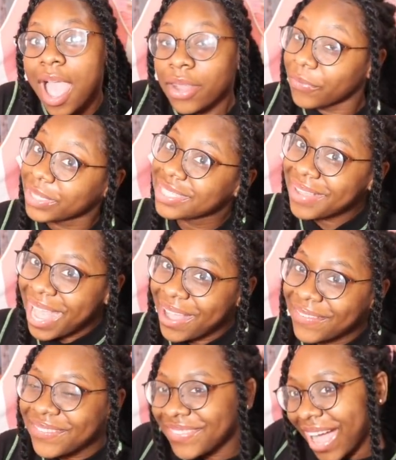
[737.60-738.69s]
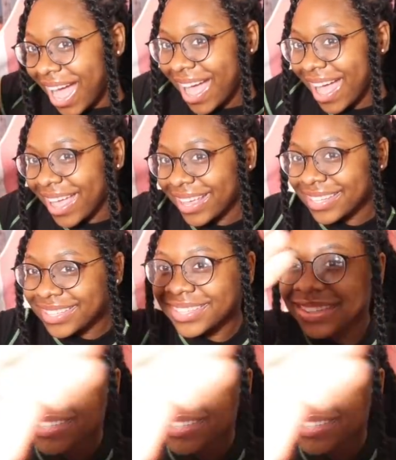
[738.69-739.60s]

Remember to smile. Bye.